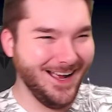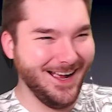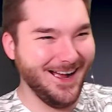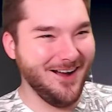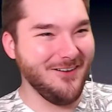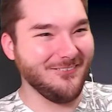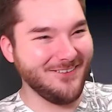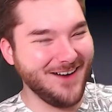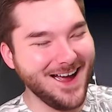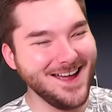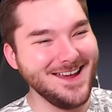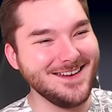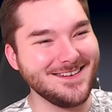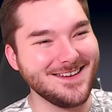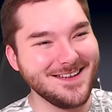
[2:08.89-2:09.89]
All
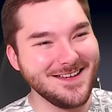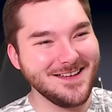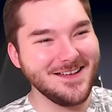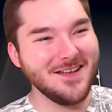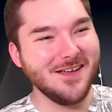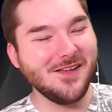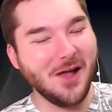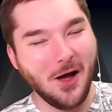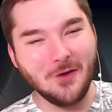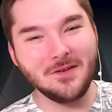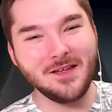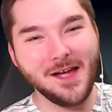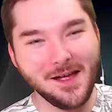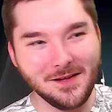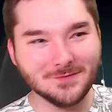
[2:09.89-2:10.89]
right.
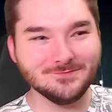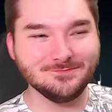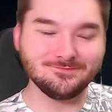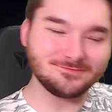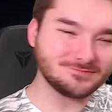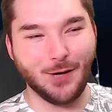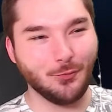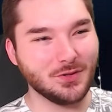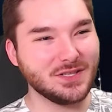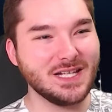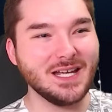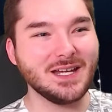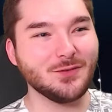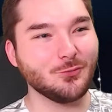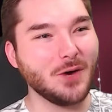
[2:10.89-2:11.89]
Okay. And we're
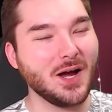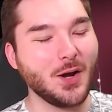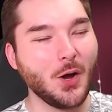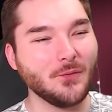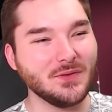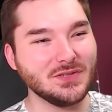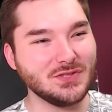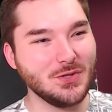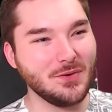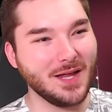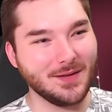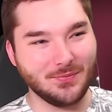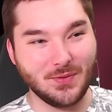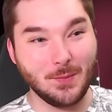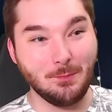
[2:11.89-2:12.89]
kicking right off into
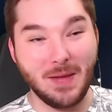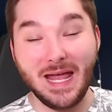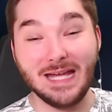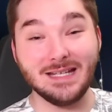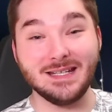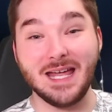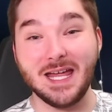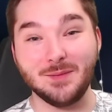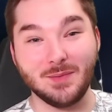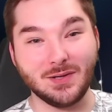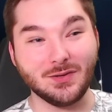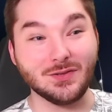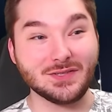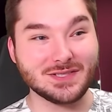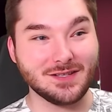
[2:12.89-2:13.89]
like the main game, it
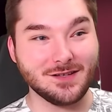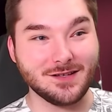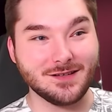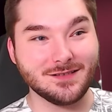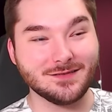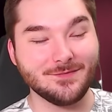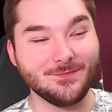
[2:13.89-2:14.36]
looks like.